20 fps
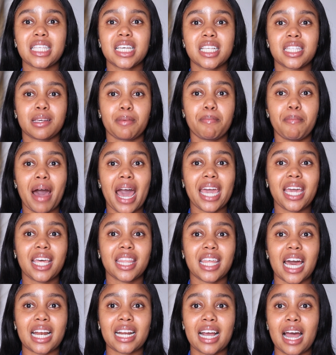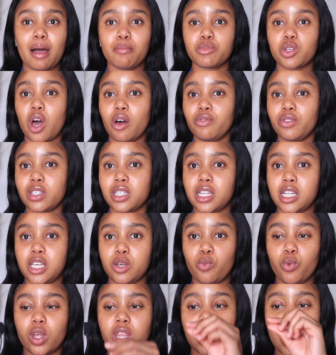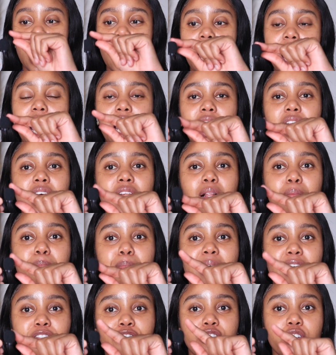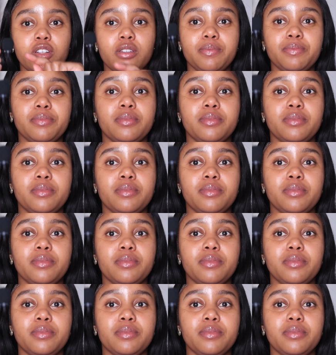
It's a mic that comes obviously with a little muffle.